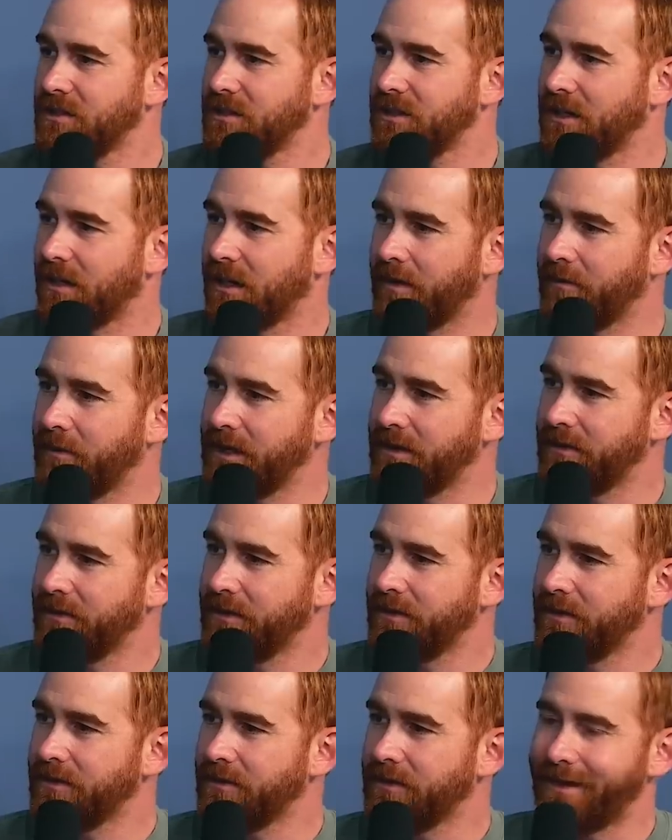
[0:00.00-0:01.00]
You know what I mean?
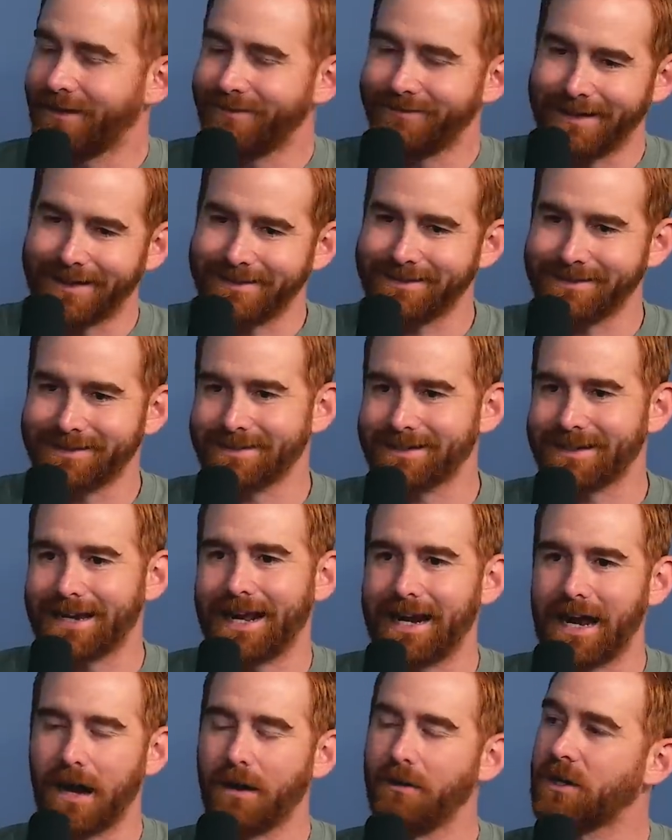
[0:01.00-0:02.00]
Yeah. That's just
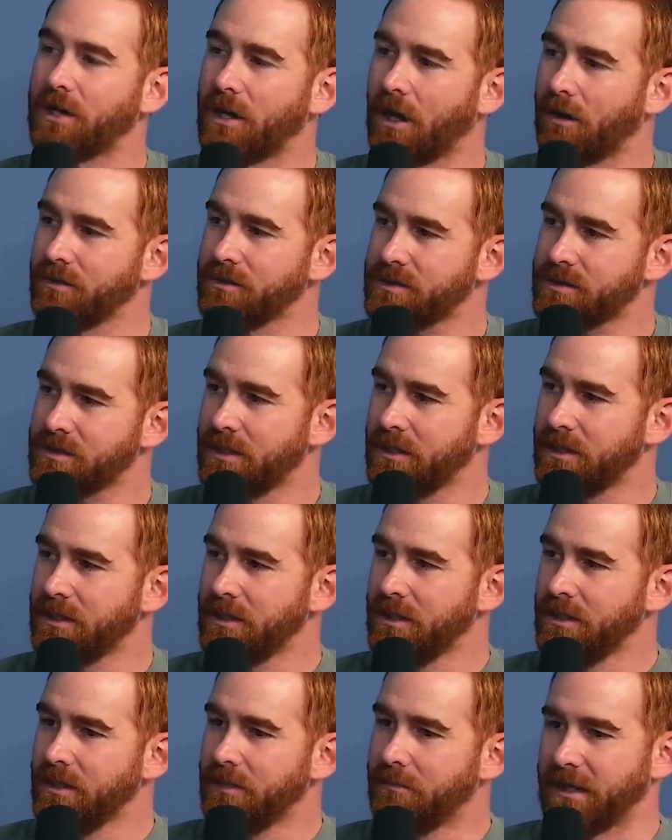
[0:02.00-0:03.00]
kind of how it goes.
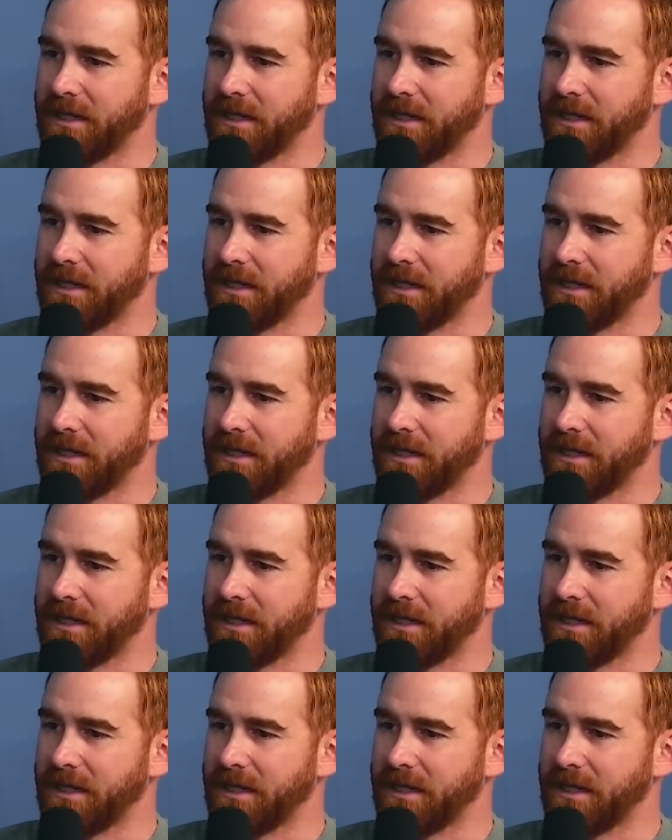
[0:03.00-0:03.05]
Yeah.